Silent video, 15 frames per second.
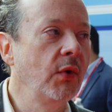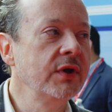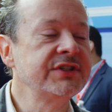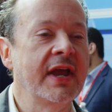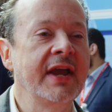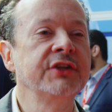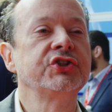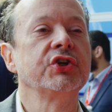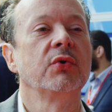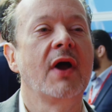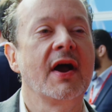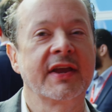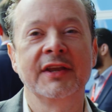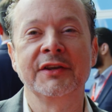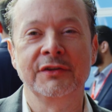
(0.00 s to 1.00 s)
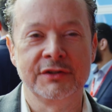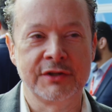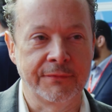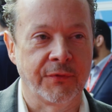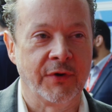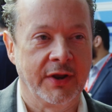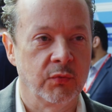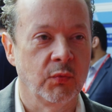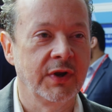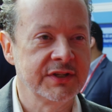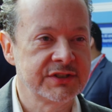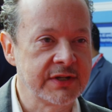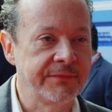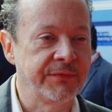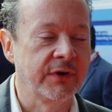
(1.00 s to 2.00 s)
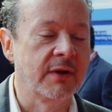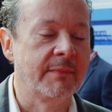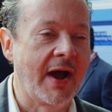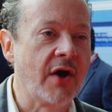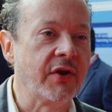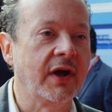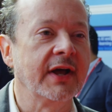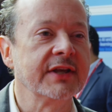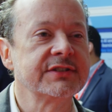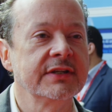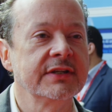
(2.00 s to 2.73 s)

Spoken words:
is AnswerRocket different? What is different about us?